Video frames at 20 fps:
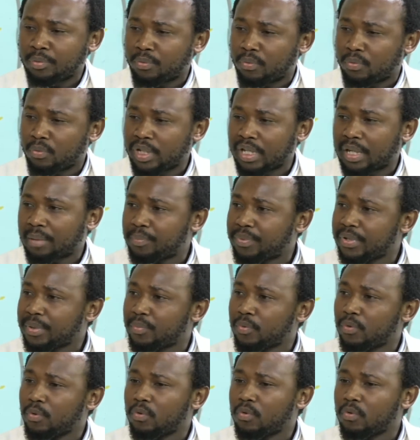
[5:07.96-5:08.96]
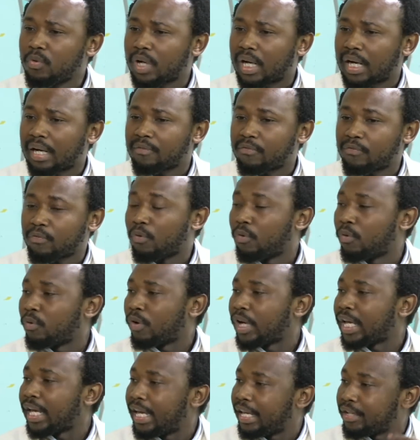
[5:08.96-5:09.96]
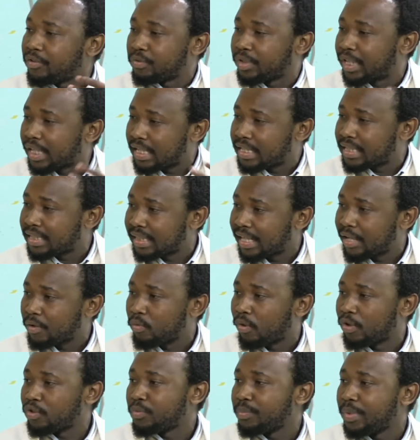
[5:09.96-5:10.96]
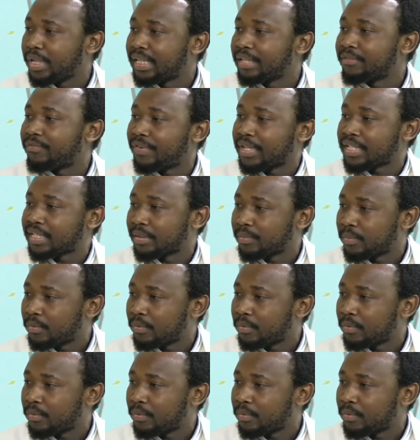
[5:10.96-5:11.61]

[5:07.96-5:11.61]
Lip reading: are people who are for education and want to make it fashionable.